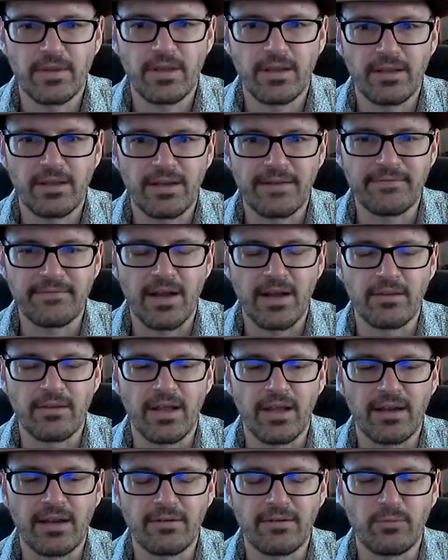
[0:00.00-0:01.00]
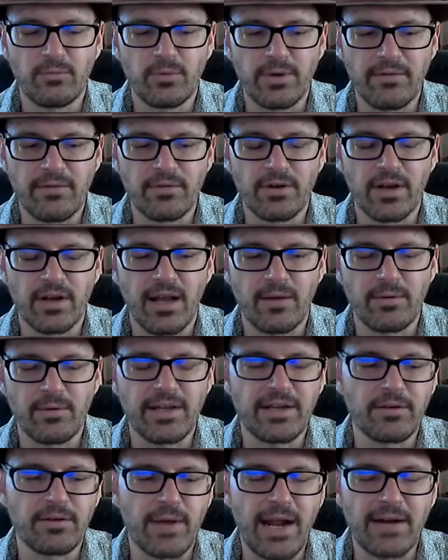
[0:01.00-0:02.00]
And I found that whenever I would
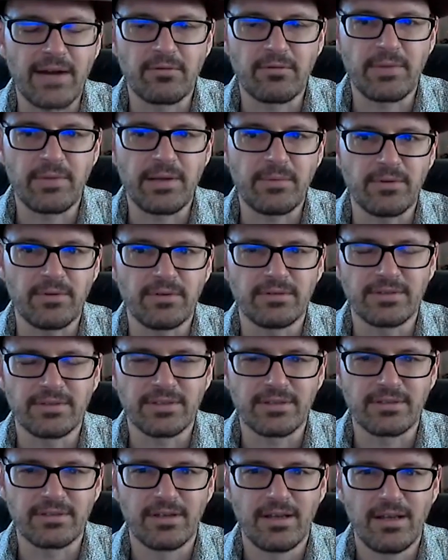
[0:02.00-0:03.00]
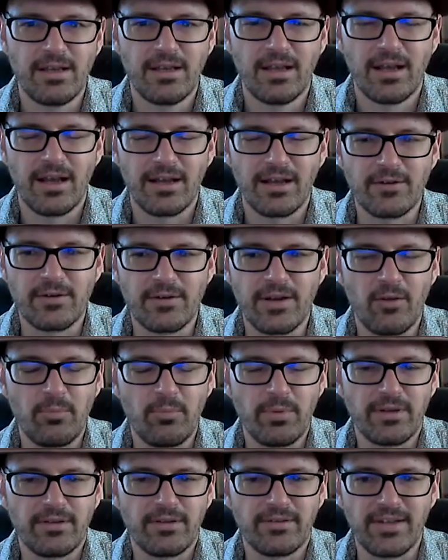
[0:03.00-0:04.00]
interact with people, I couldn't help
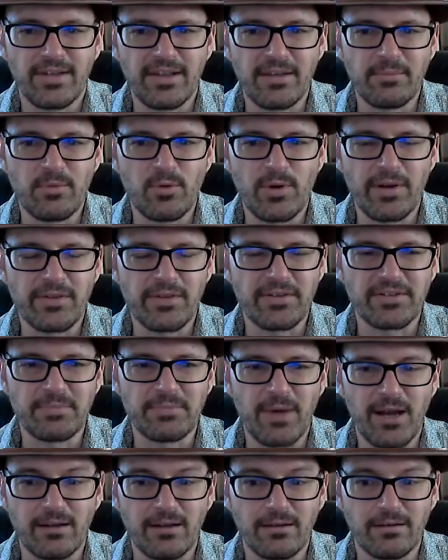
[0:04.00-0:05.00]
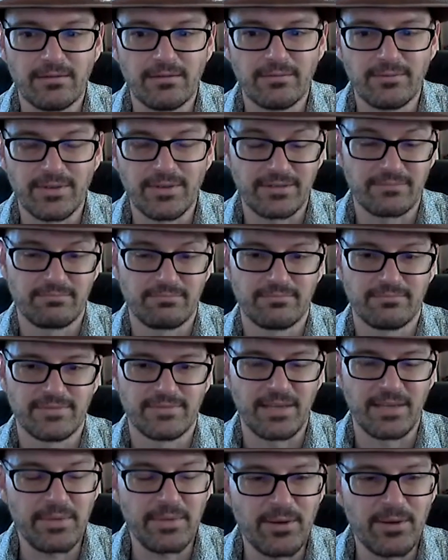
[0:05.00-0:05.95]
but send them away with a smile, which sent me